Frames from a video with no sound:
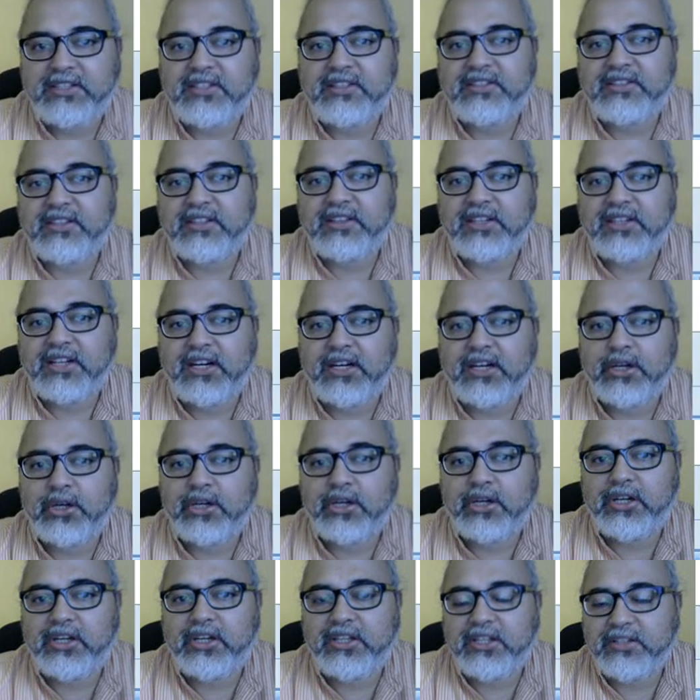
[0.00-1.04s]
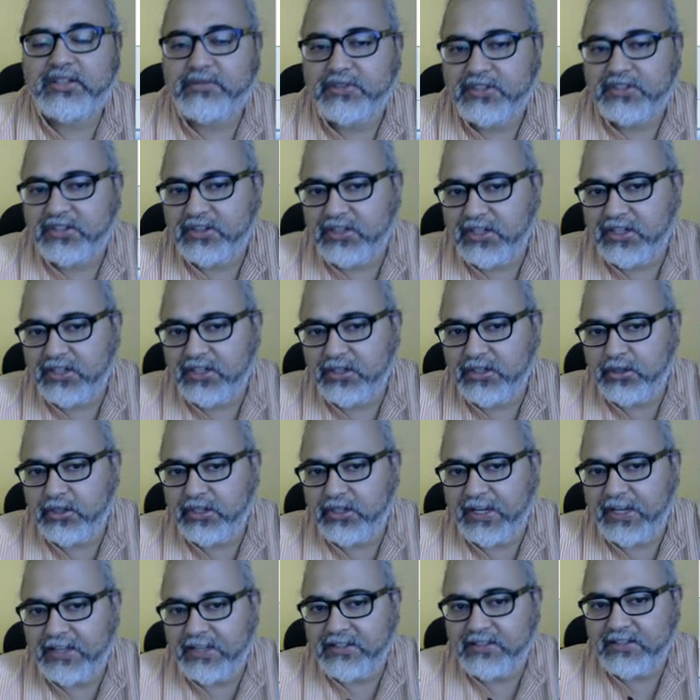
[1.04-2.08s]
a third order, this was a third order
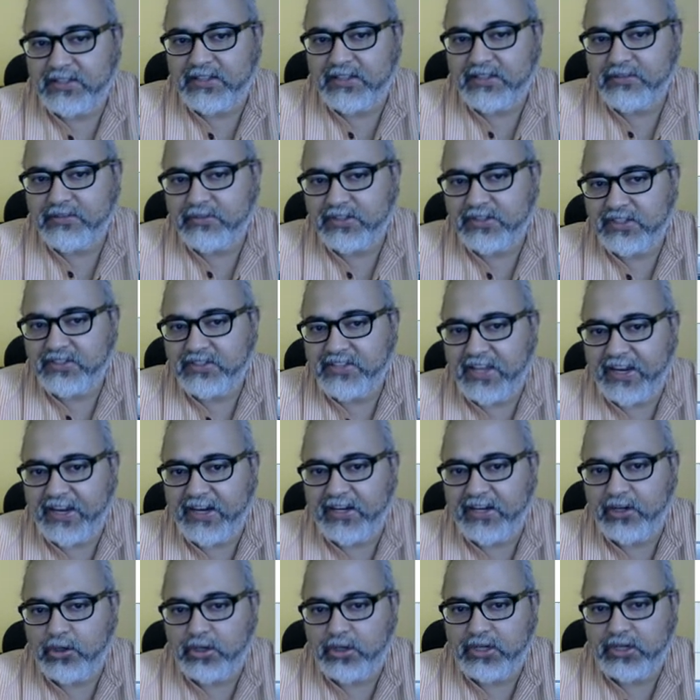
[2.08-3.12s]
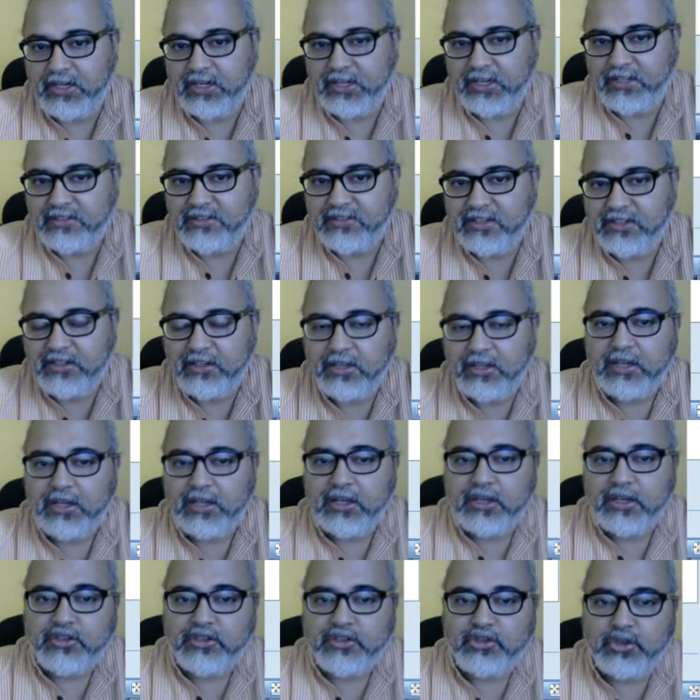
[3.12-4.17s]
tensor, this was a second order tensor.
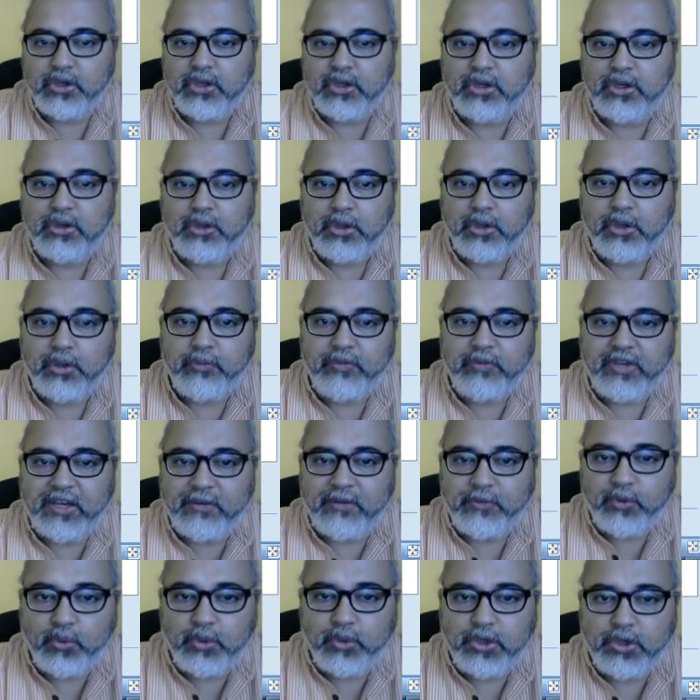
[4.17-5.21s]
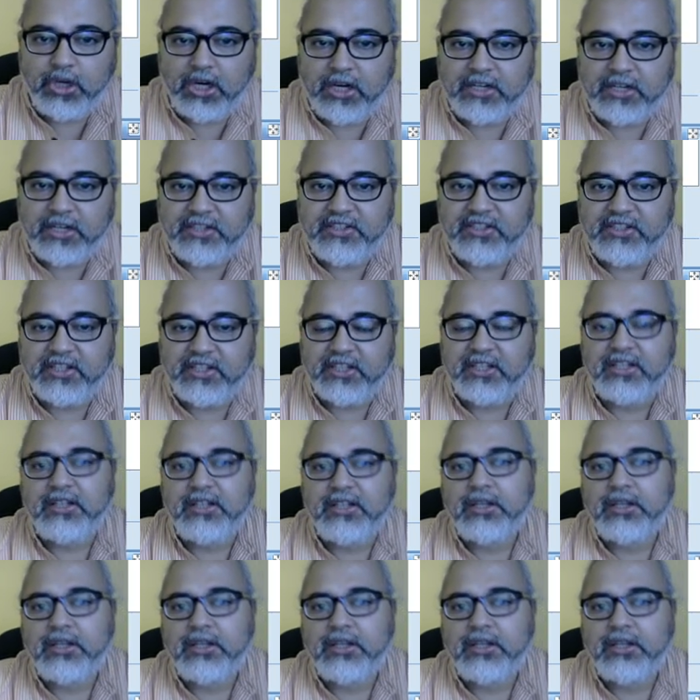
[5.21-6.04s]
So we have two dots here,